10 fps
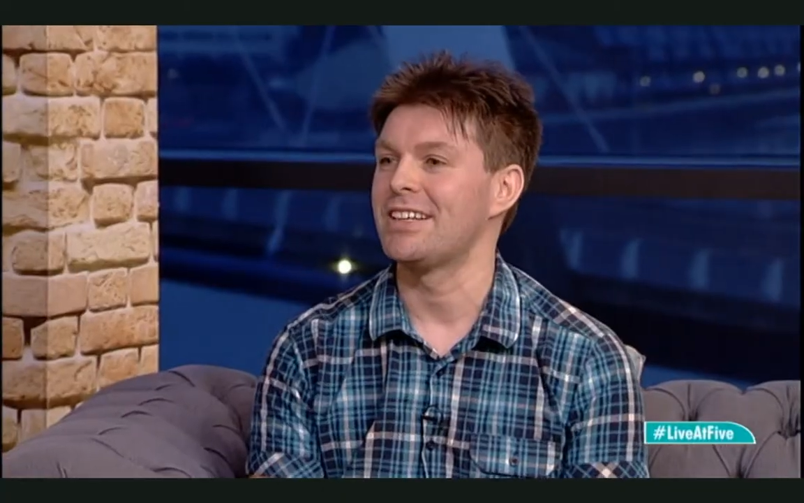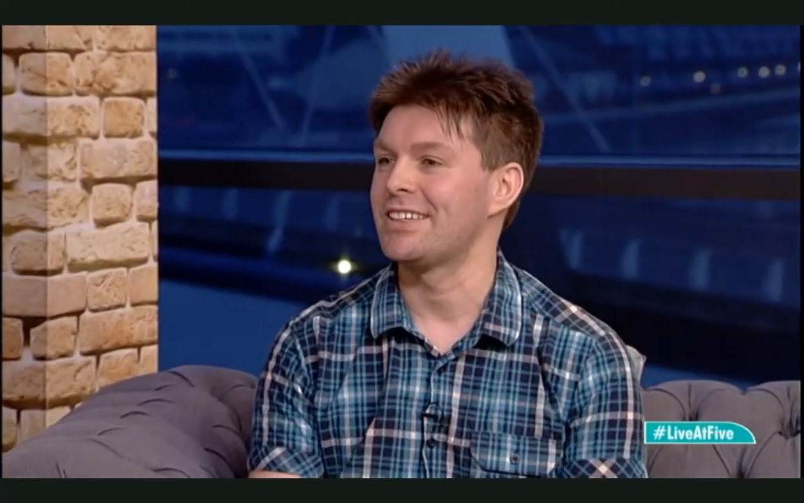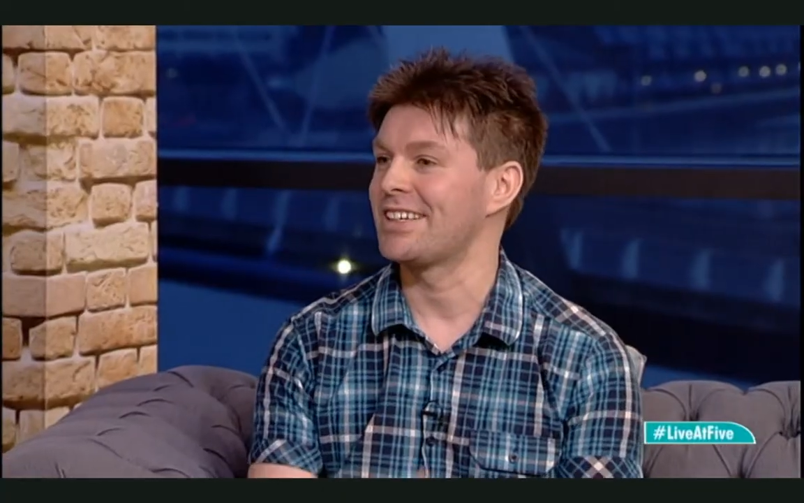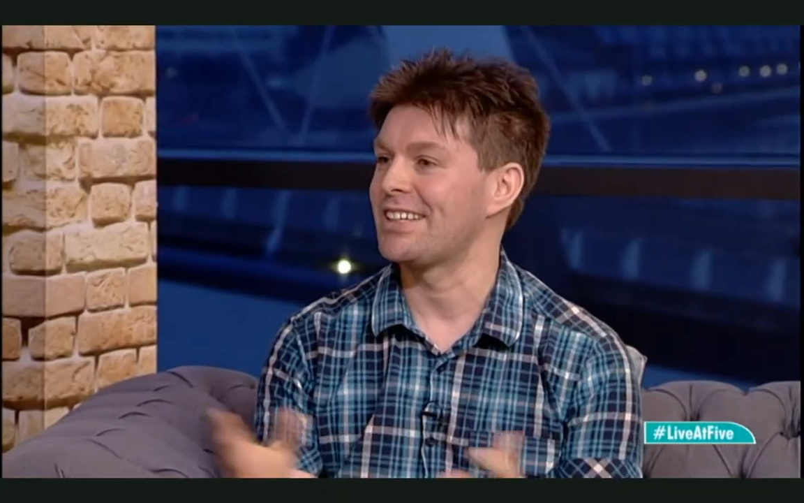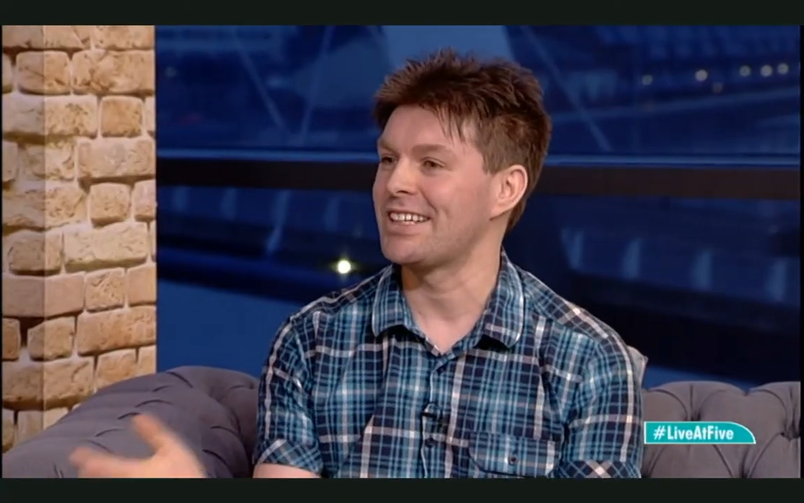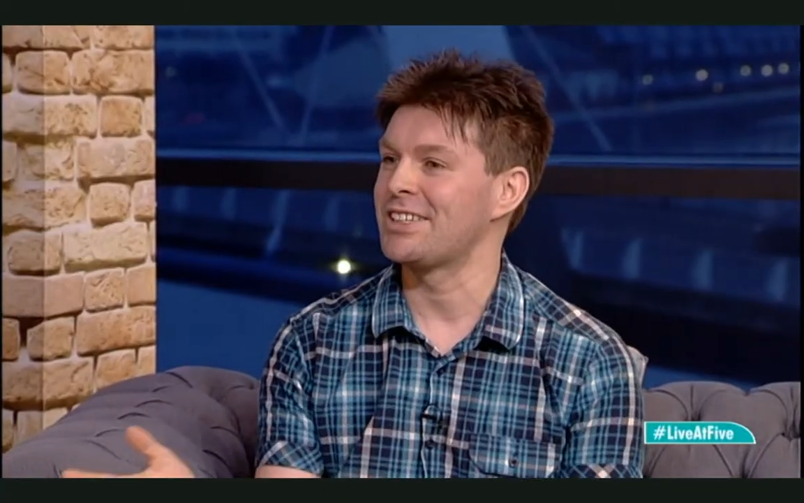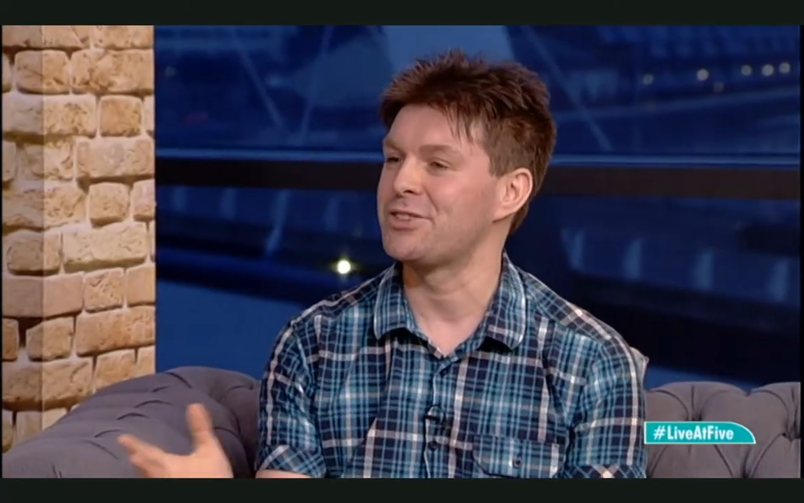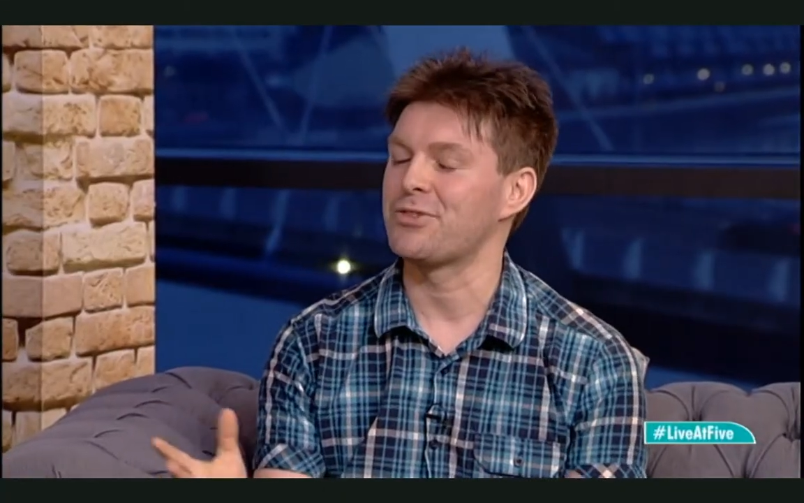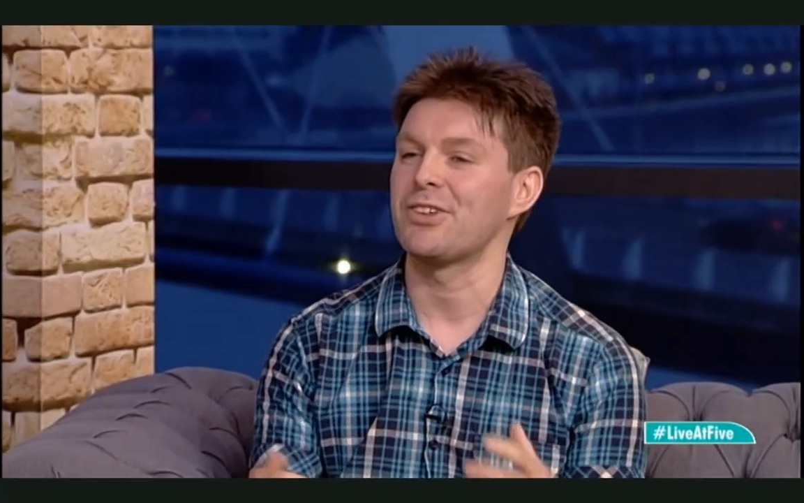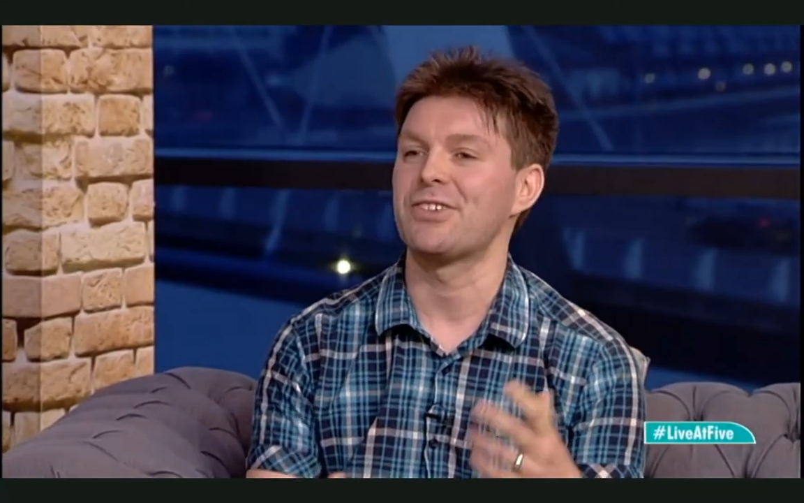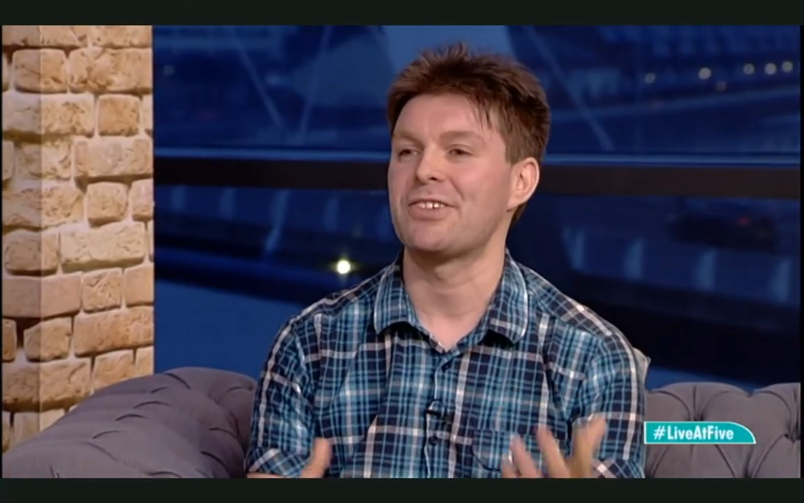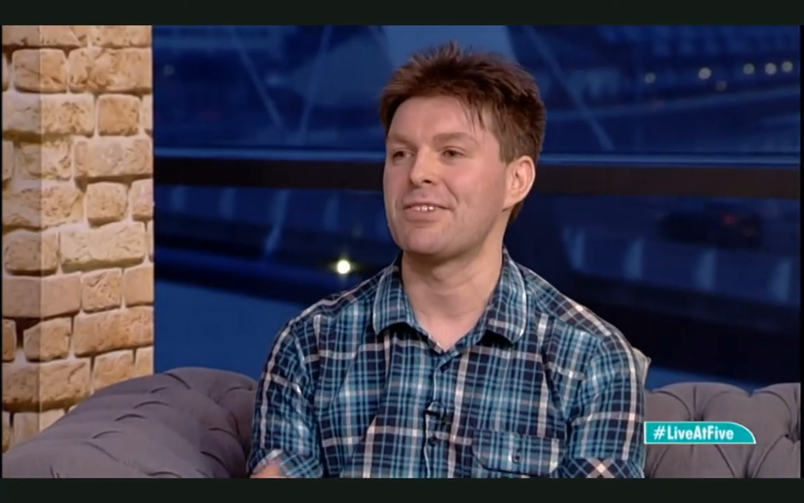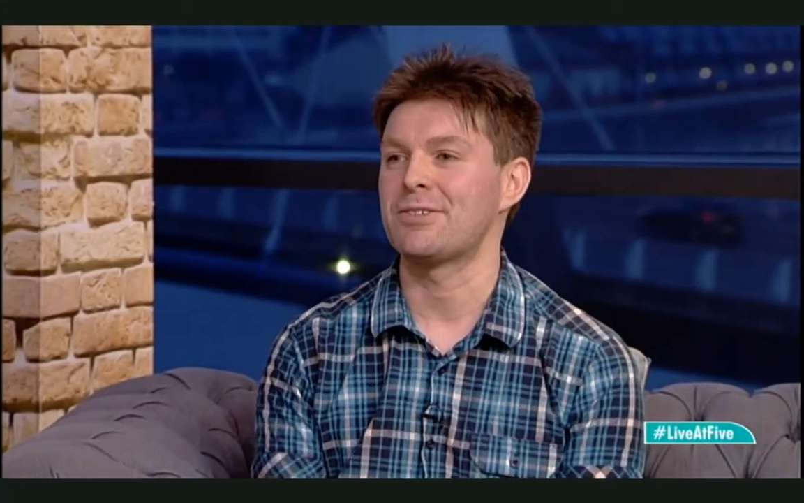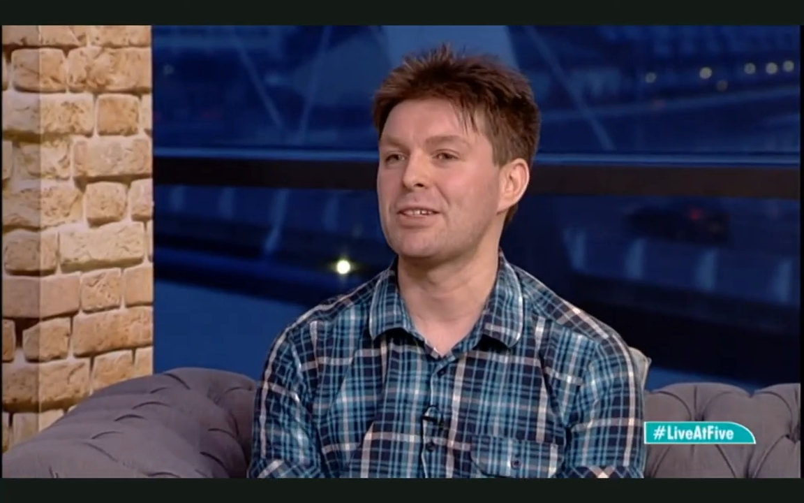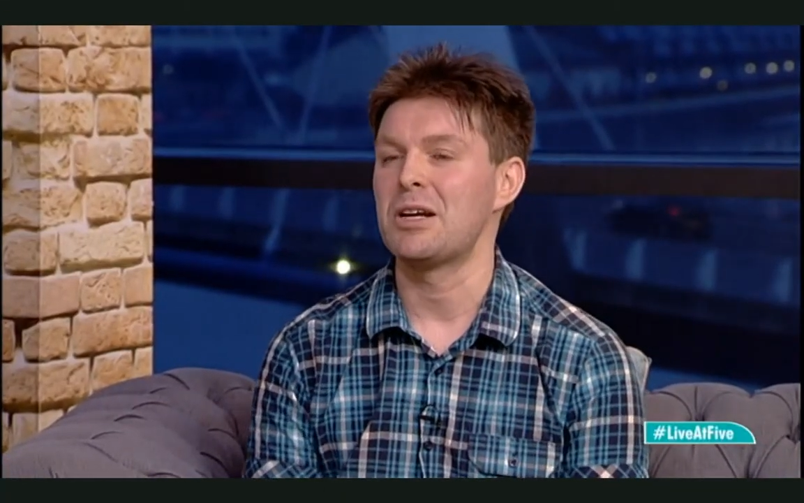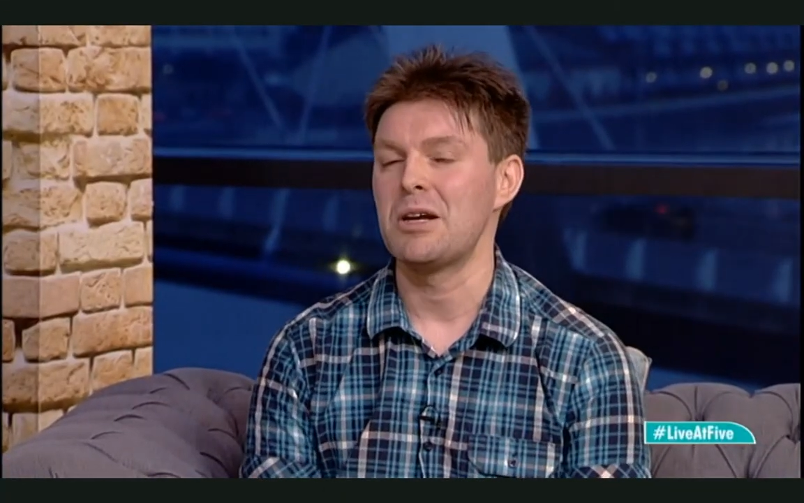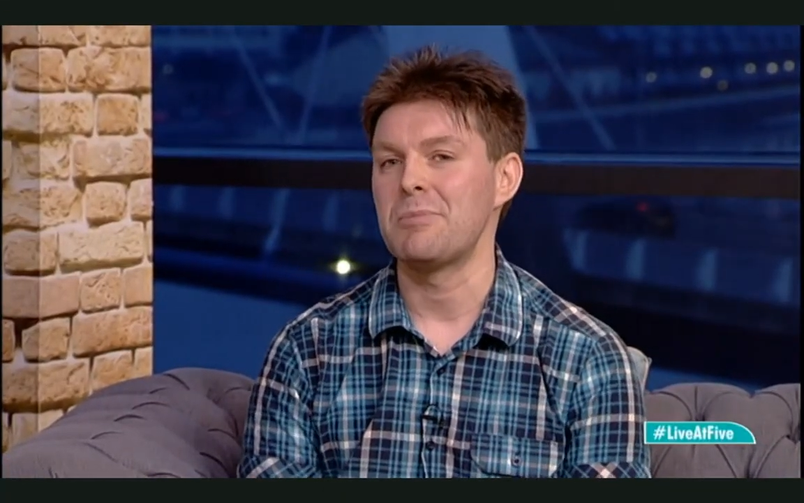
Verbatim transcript: the Clyde, you've got the river,